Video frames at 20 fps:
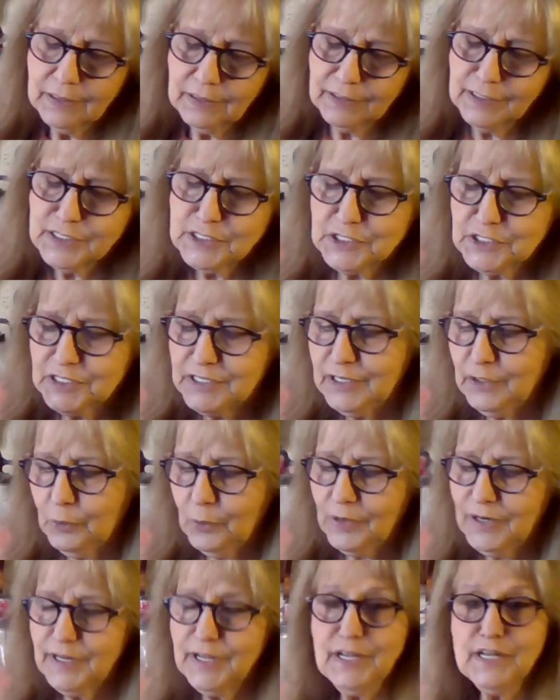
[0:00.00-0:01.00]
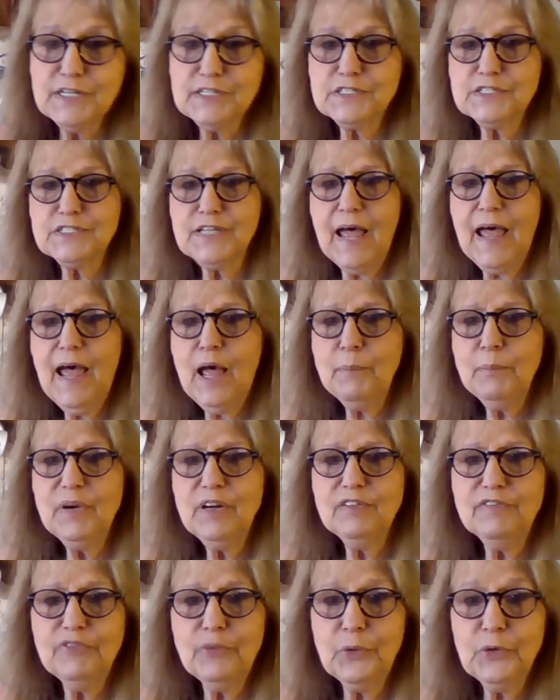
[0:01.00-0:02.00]
Let's see what is
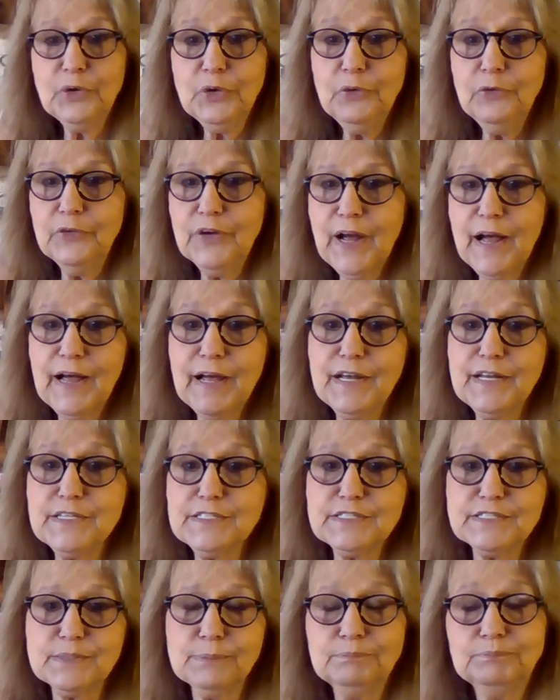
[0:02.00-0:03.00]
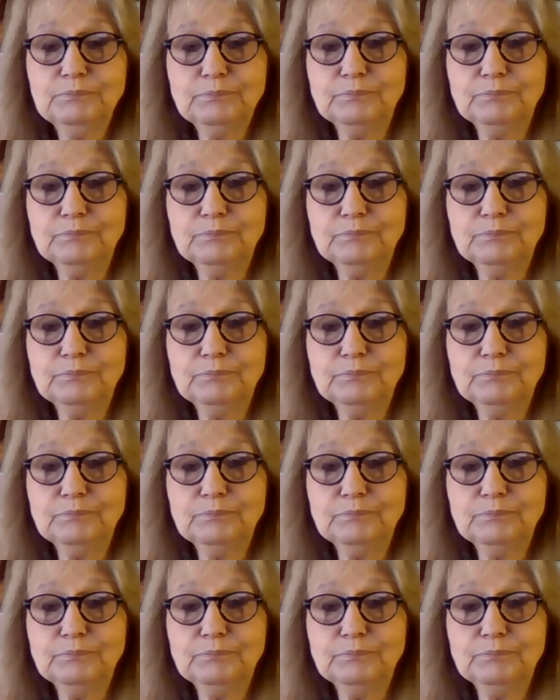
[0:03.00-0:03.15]
happening for you guys.